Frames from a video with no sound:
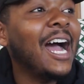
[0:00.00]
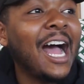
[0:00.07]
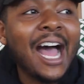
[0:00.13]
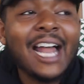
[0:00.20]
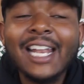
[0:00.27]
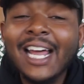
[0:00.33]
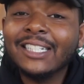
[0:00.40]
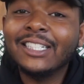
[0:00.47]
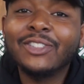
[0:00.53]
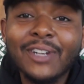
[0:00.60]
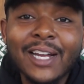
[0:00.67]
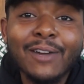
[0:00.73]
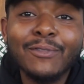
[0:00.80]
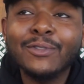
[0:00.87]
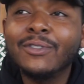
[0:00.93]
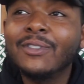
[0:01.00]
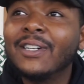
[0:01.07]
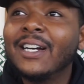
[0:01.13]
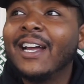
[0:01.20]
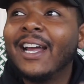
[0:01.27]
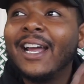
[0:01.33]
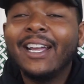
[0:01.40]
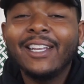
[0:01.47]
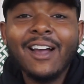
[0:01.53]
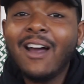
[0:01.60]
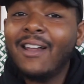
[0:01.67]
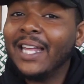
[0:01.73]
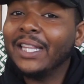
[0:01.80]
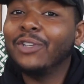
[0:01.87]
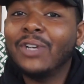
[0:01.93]
I like to travel and
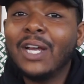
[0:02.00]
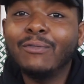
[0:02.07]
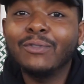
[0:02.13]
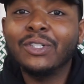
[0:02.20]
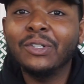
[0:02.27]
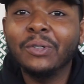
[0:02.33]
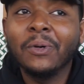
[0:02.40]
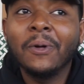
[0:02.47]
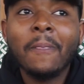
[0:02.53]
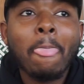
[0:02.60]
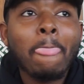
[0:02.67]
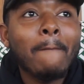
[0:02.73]
y'all like to travel too.